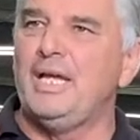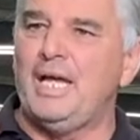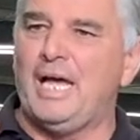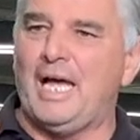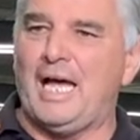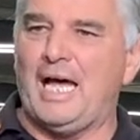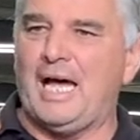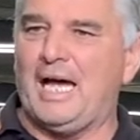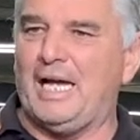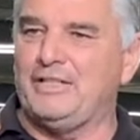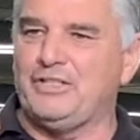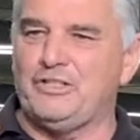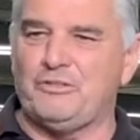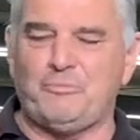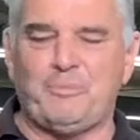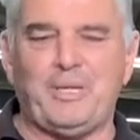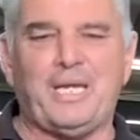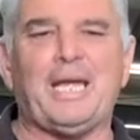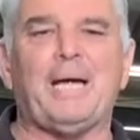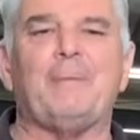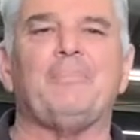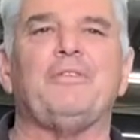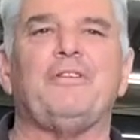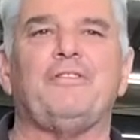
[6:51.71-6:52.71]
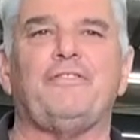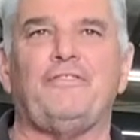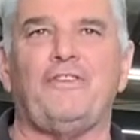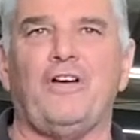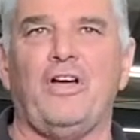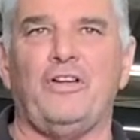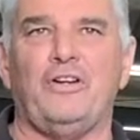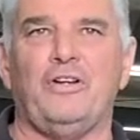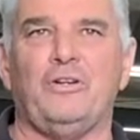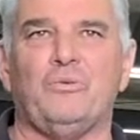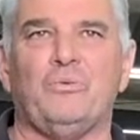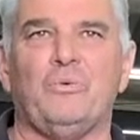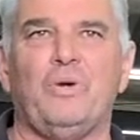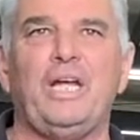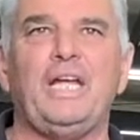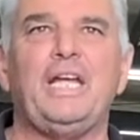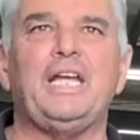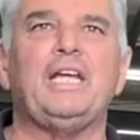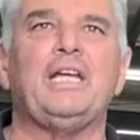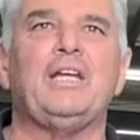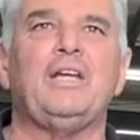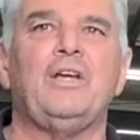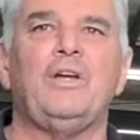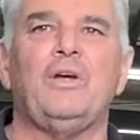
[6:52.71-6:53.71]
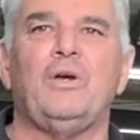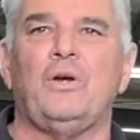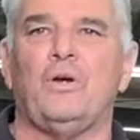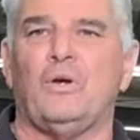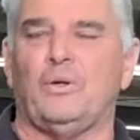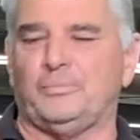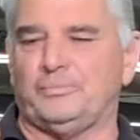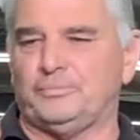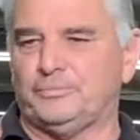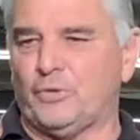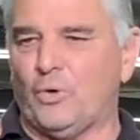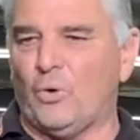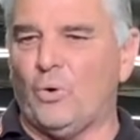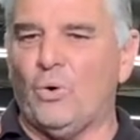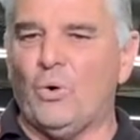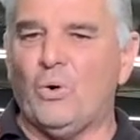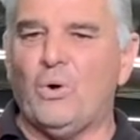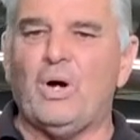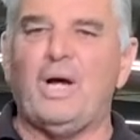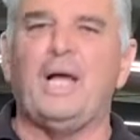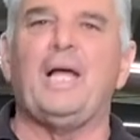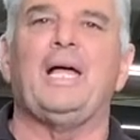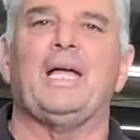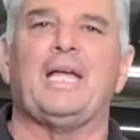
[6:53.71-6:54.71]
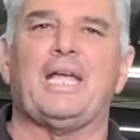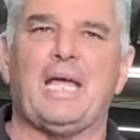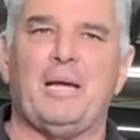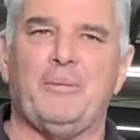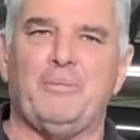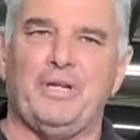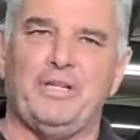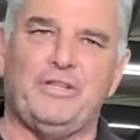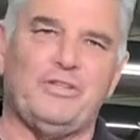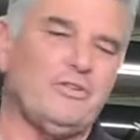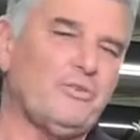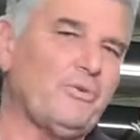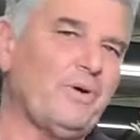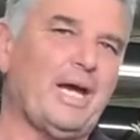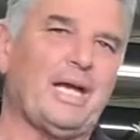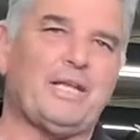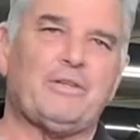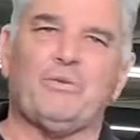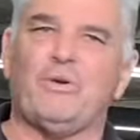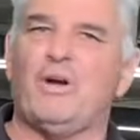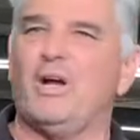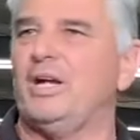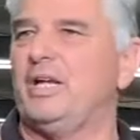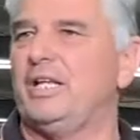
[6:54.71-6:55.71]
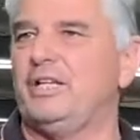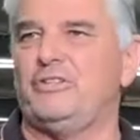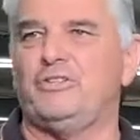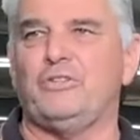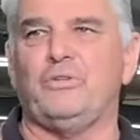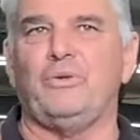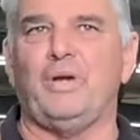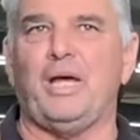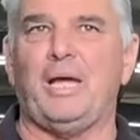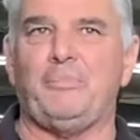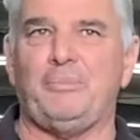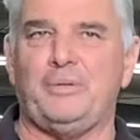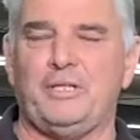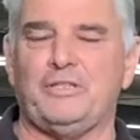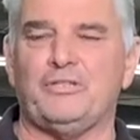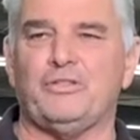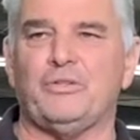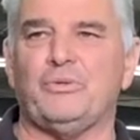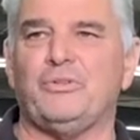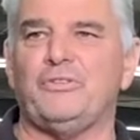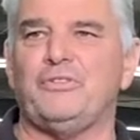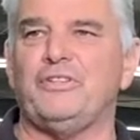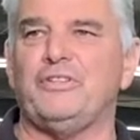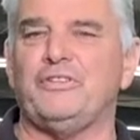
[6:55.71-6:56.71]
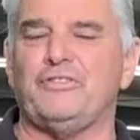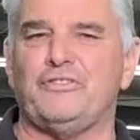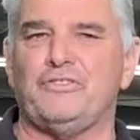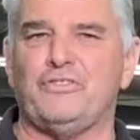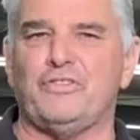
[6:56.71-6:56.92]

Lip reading: Just pick up the phone and ring, or come in direct. We're only too happy to assist you.